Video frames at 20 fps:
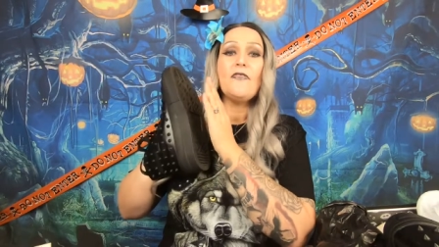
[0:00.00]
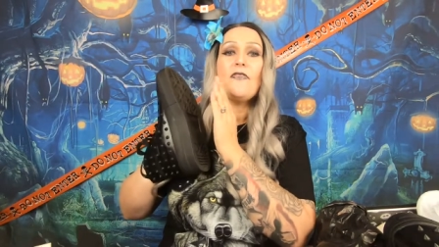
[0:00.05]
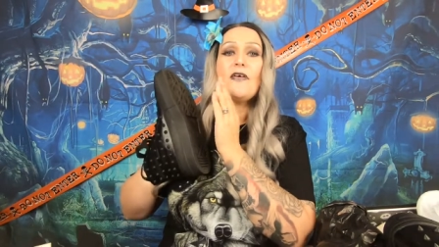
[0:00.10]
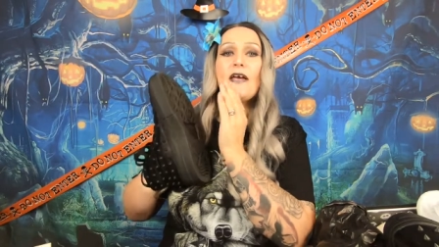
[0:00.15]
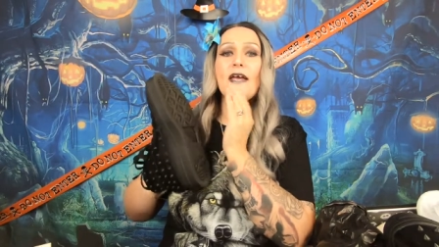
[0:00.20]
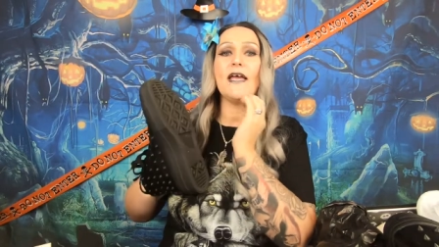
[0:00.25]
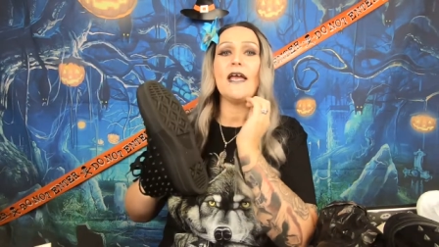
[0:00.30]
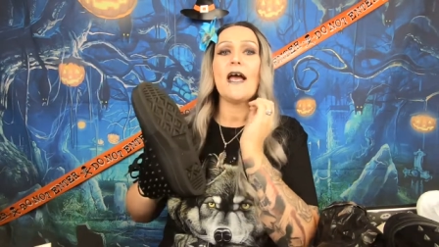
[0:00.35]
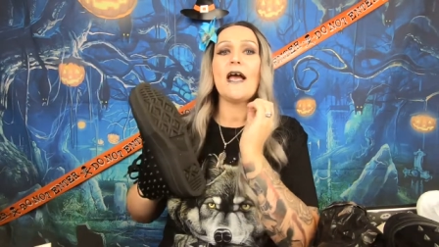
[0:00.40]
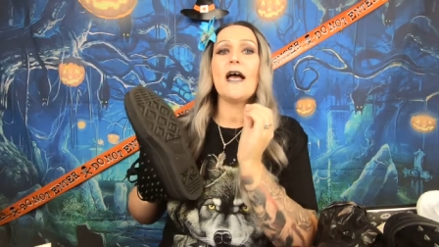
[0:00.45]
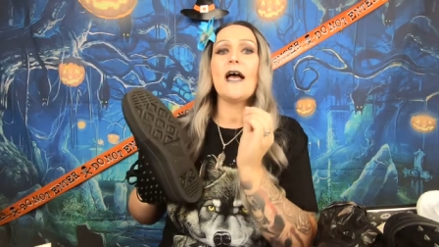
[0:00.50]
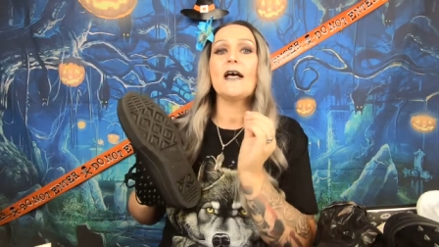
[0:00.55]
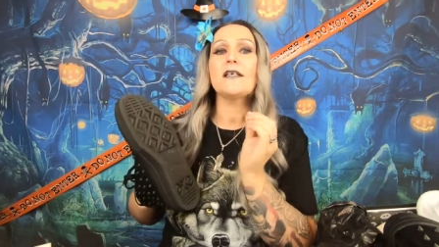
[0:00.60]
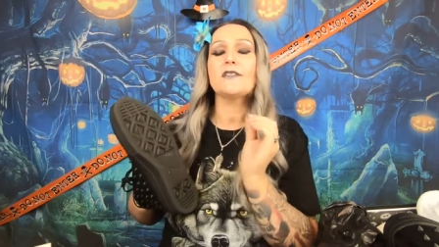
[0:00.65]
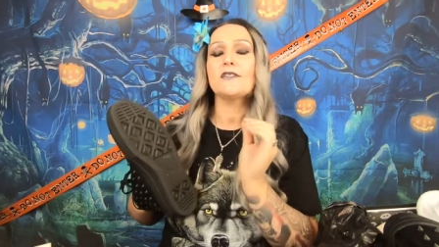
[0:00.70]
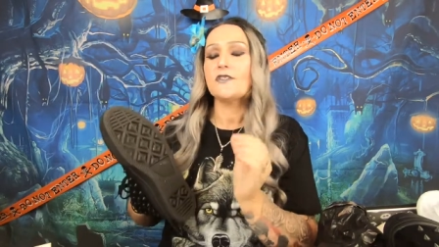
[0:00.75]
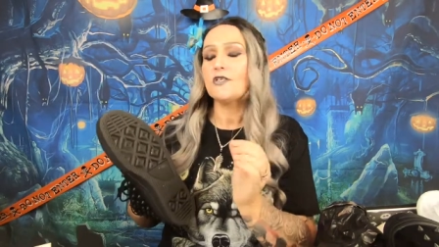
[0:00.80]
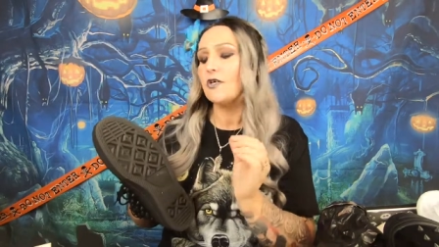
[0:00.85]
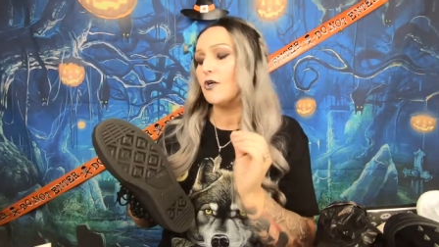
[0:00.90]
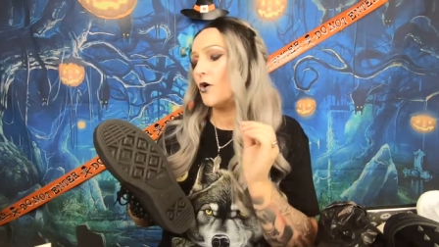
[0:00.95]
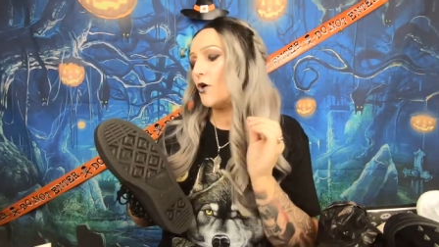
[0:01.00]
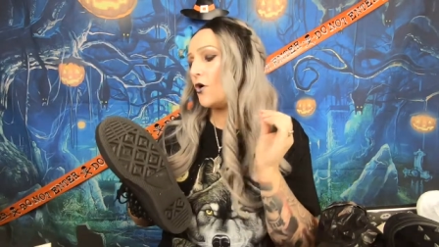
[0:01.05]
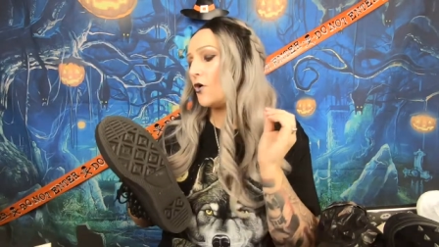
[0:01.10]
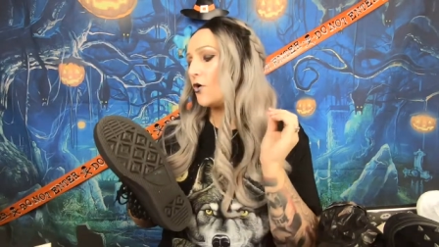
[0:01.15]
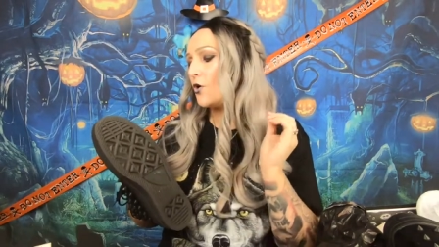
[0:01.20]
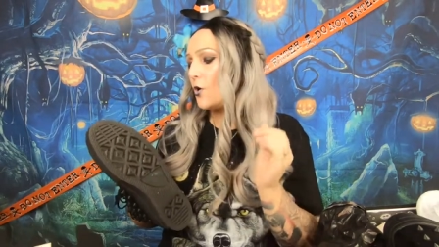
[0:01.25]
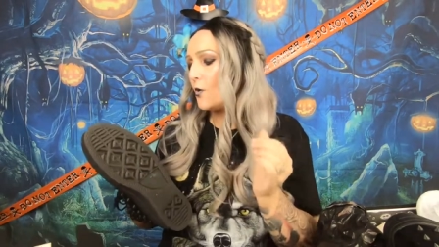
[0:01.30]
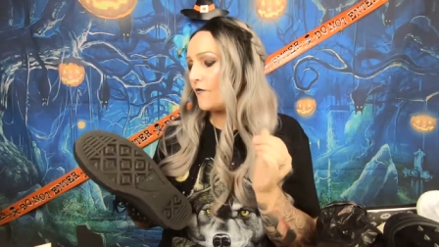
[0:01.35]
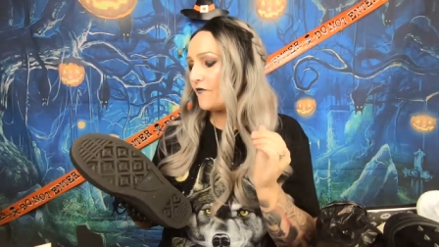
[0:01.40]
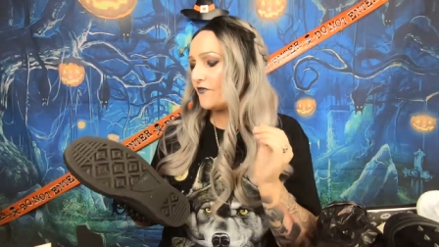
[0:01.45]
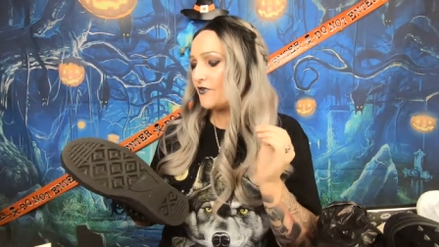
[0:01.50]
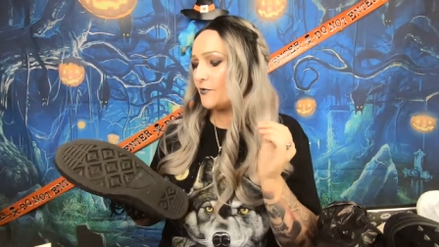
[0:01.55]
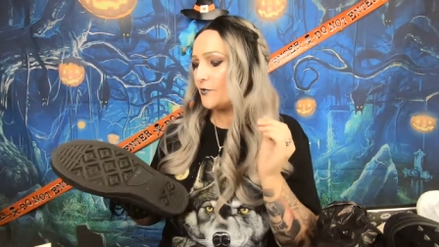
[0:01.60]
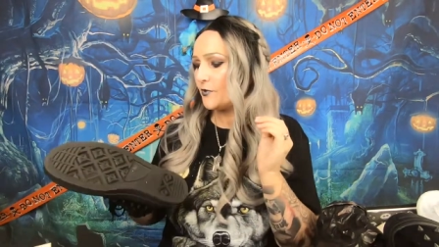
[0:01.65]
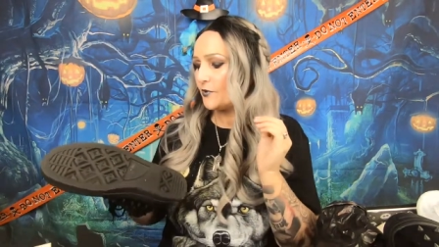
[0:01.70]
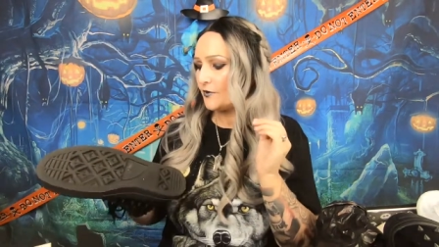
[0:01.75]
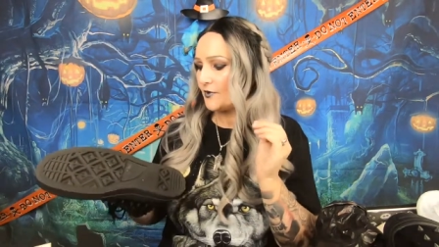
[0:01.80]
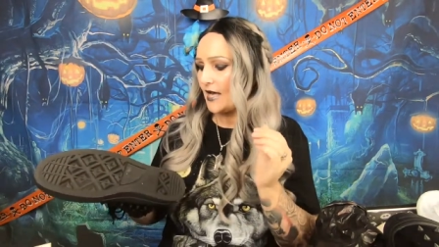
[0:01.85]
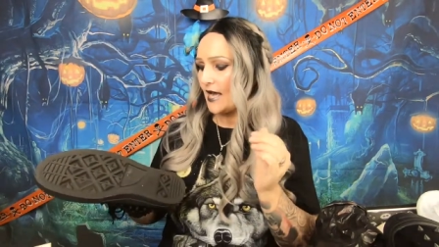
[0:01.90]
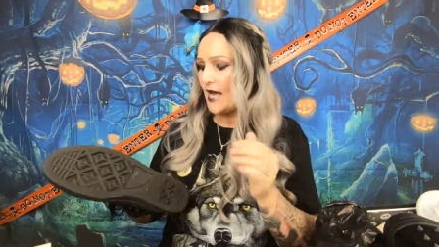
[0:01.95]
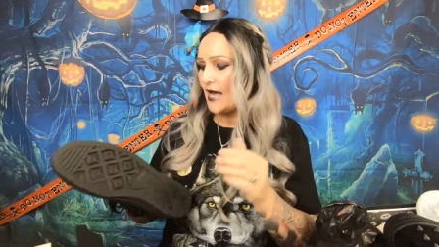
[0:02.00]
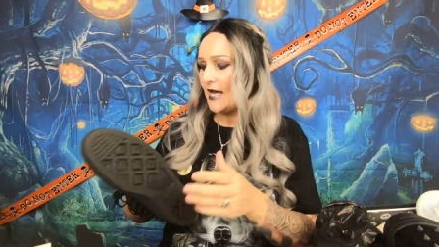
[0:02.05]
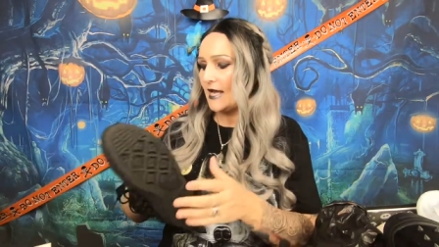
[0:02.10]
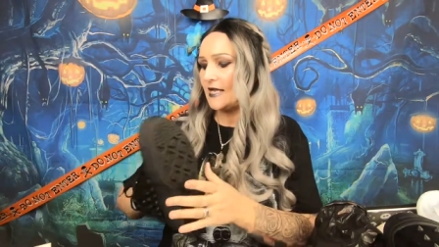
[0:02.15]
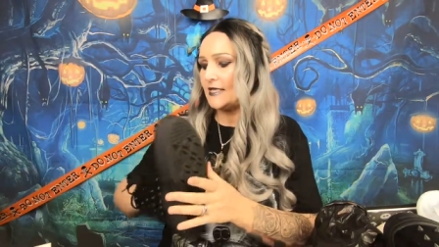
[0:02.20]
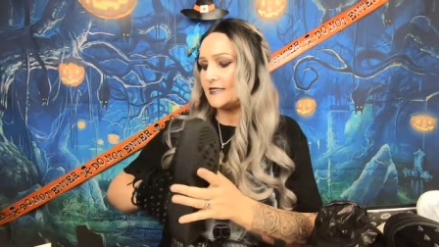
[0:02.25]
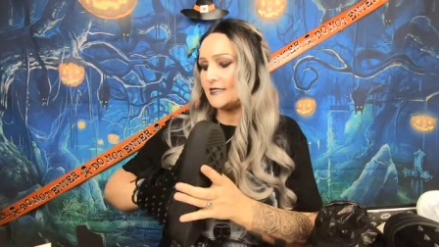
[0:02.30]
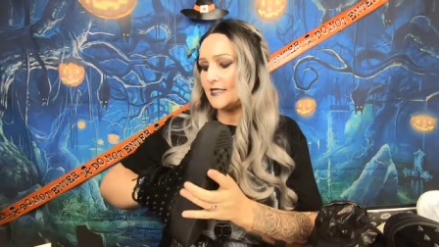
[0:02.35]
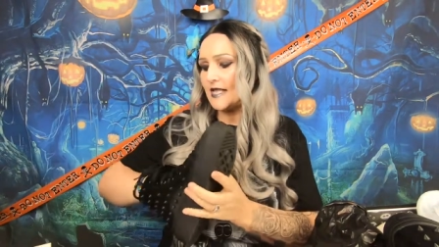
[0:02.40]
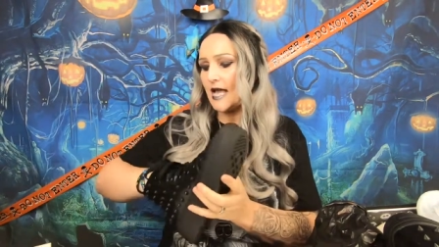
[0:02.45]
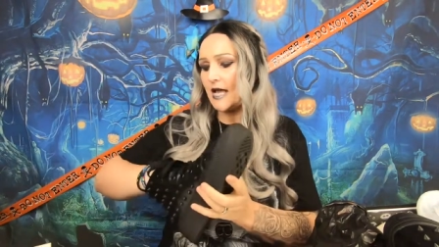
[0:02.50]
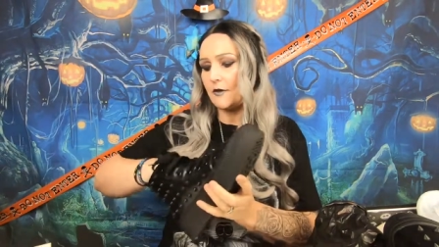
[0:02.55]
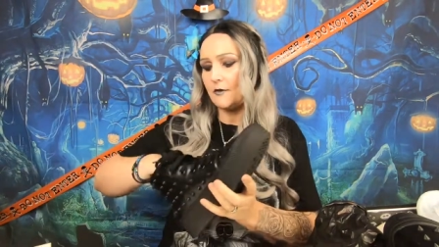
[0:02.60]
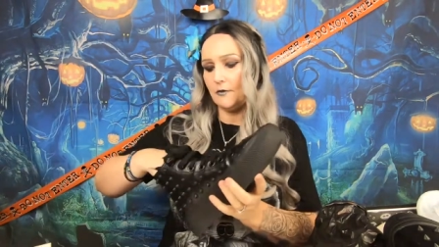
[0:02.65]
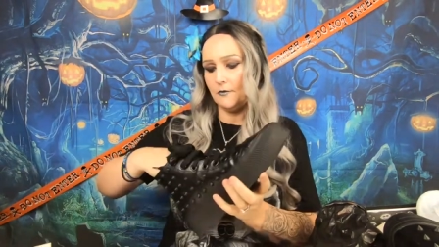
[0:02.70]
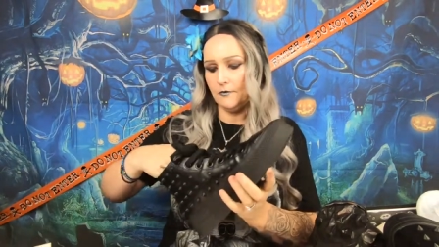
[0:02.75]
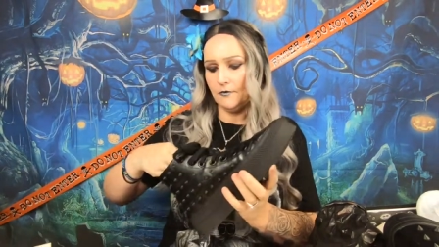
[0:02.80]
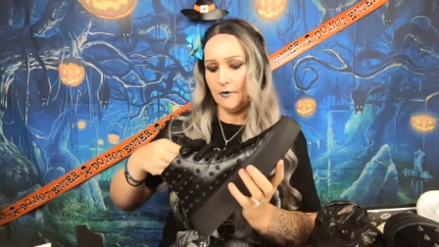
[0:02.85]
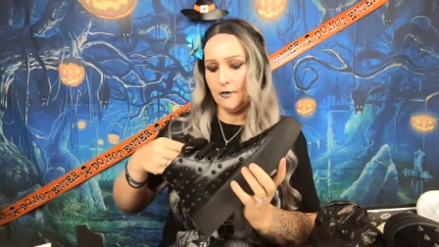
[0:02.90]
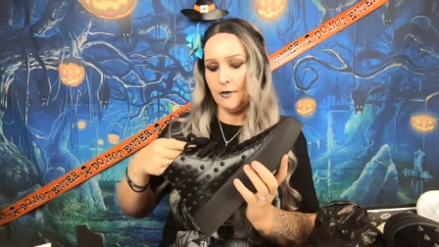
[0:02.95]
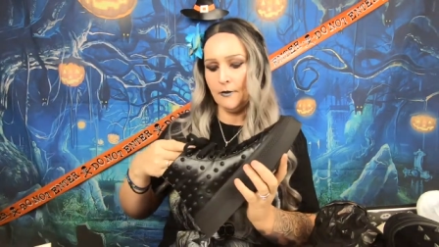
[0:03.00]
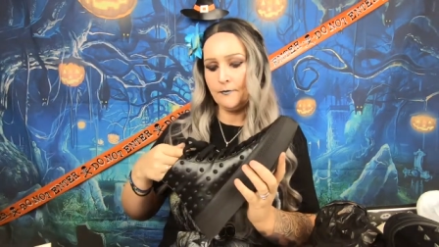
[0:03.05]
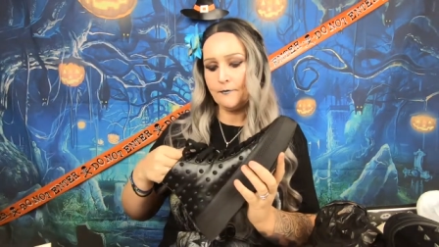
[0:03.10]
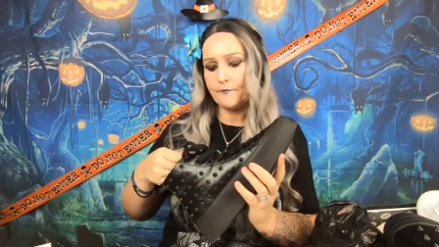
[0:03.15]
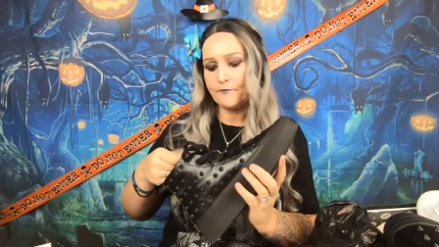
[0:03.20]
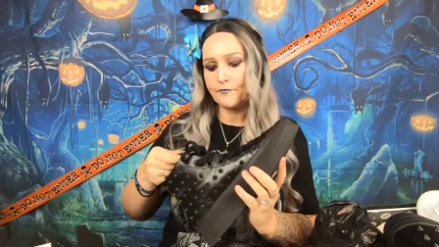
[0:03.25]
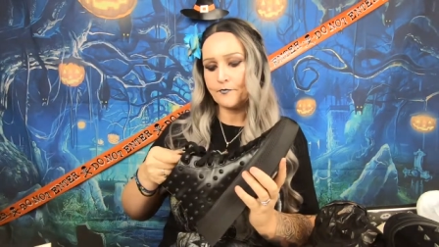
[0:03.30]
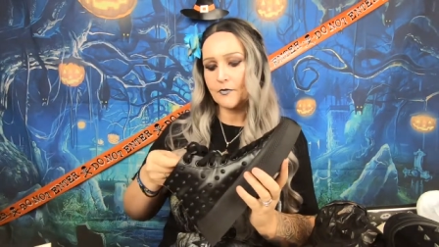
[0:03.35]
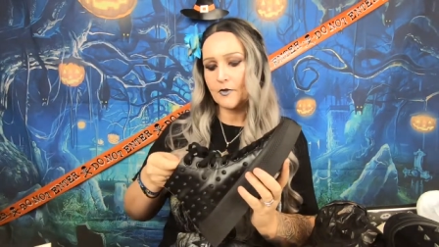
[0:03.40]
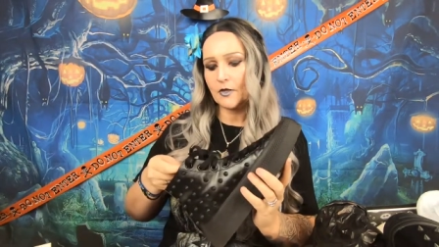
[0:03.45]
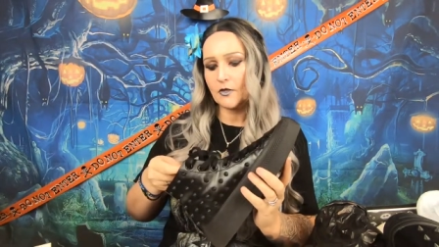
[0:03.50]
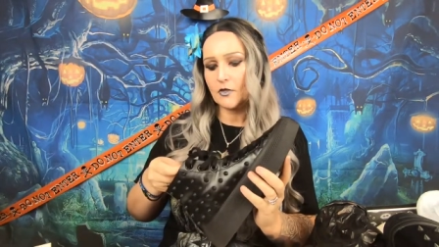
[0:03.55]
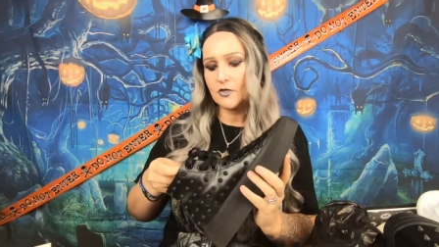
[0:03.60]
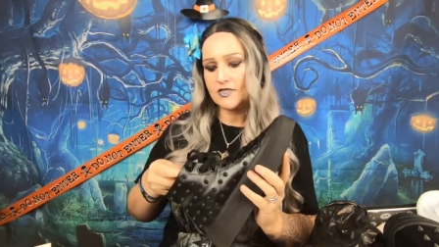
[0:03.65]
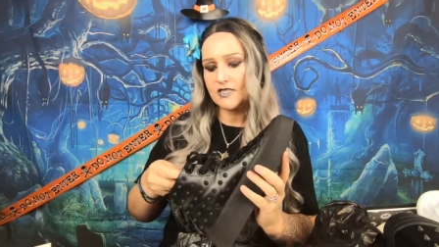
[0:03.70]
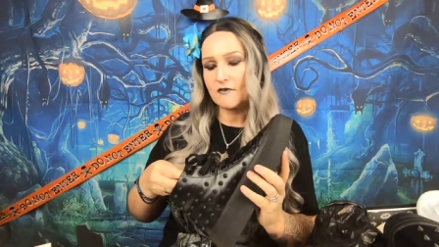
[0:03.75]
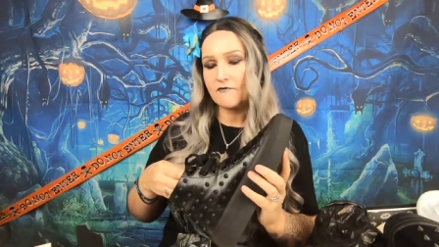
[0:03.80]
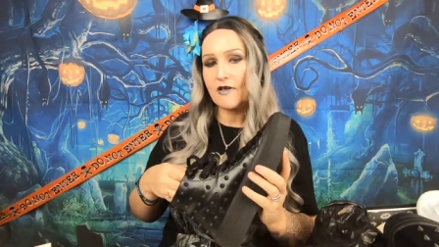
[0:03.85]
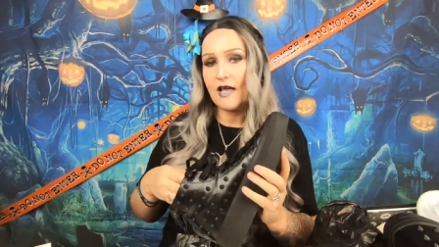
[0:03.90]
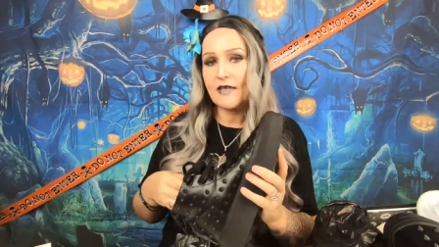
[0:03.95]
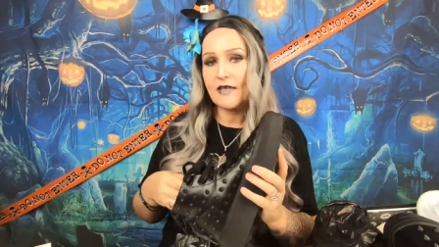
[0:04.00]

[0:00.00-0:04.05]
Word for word: They are so comfortable, guys. Now, because I've